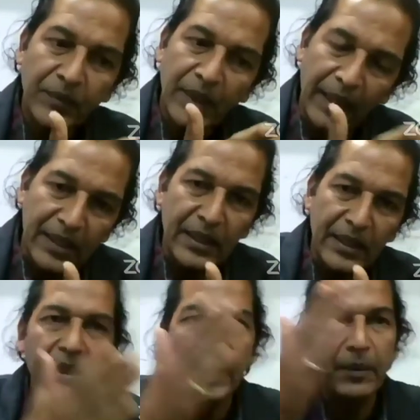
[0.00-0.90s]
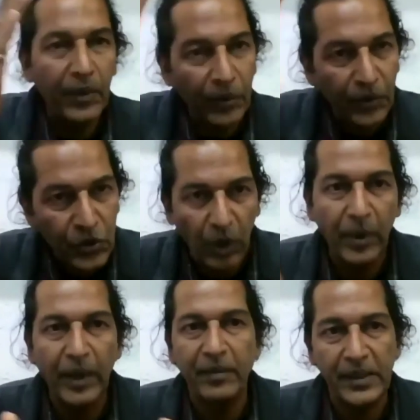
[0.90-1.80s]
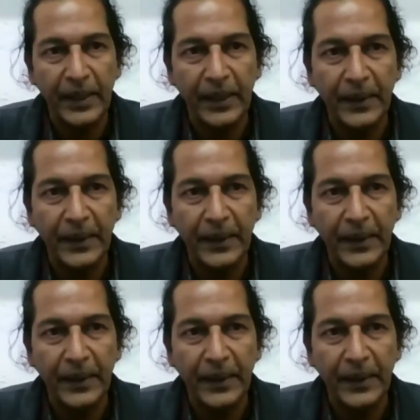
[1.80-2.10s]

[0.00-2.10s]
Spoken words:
and a certain time when you stop harvesting.